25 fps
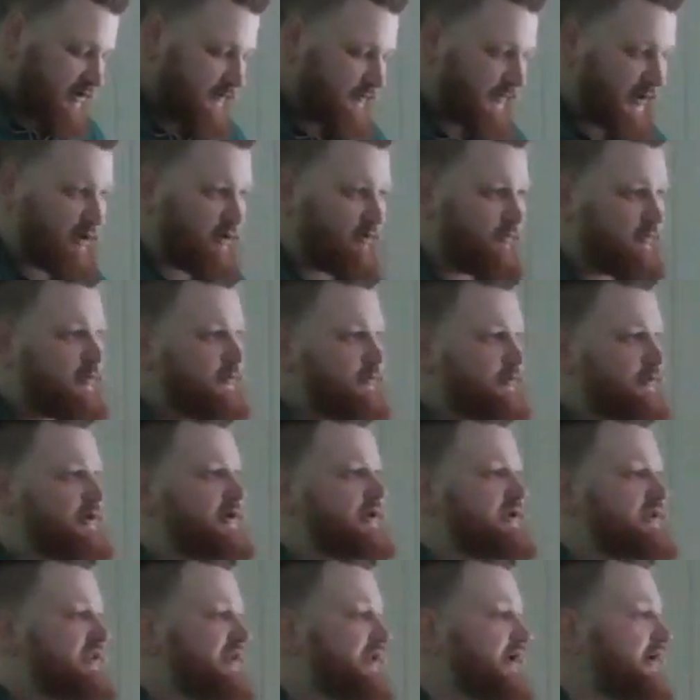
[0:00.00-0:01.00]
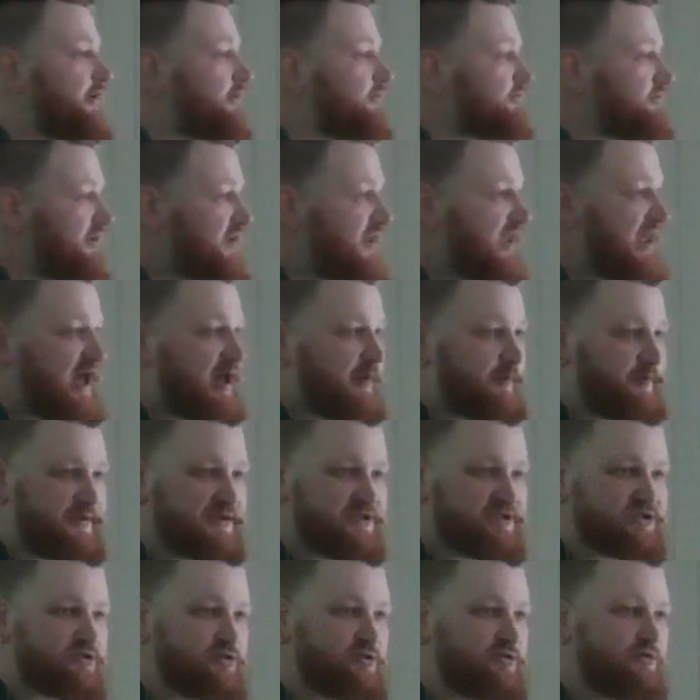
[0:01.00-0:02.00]
By remembering that it only
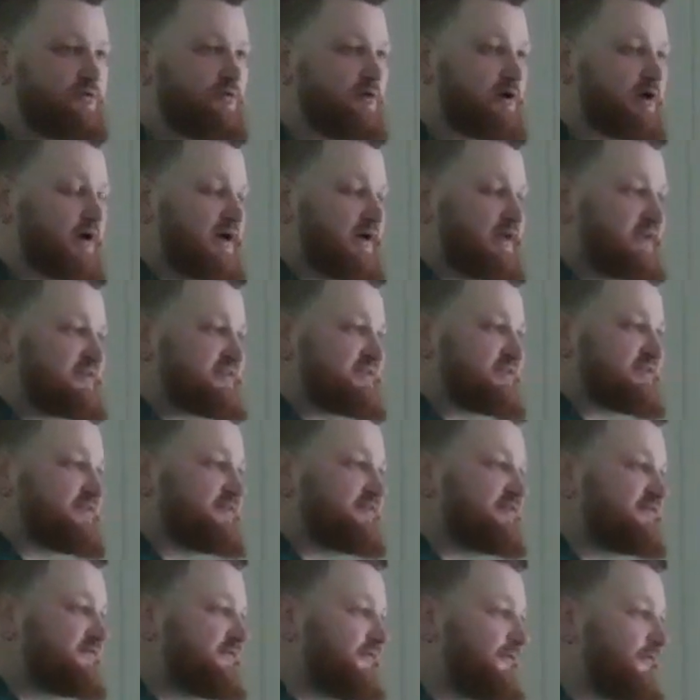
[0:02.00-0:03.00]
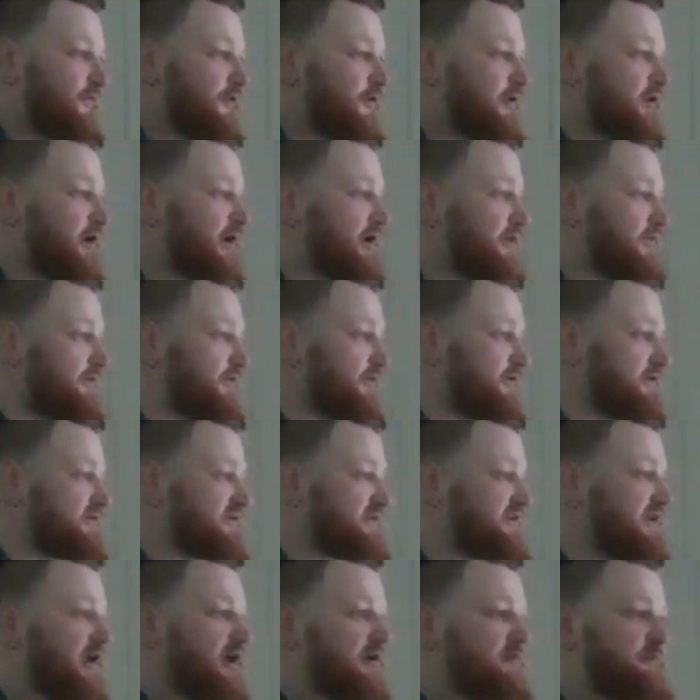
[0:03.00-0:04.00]
happens to us, for
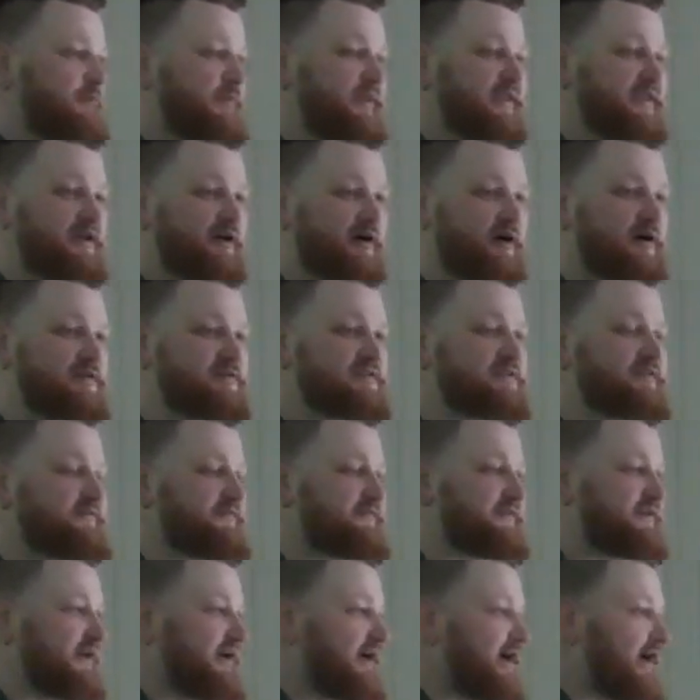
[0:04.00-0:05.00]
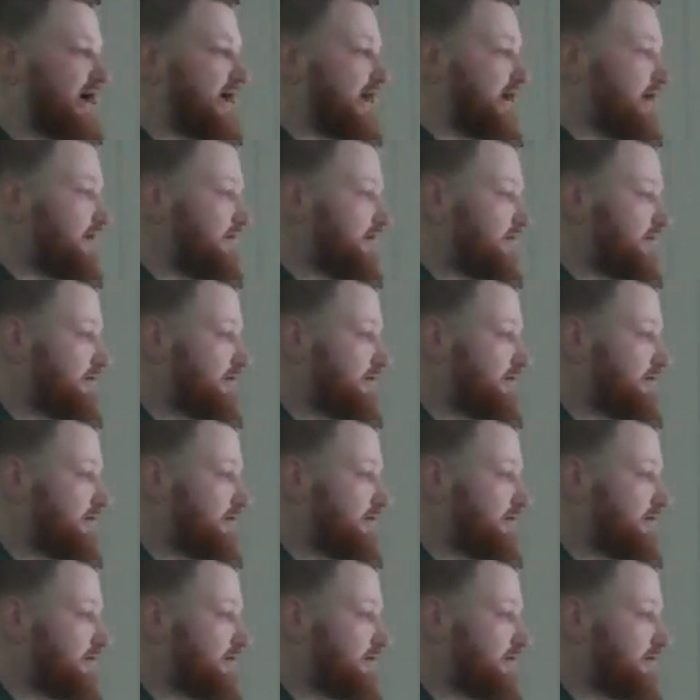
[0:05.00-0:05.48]
others, because of God,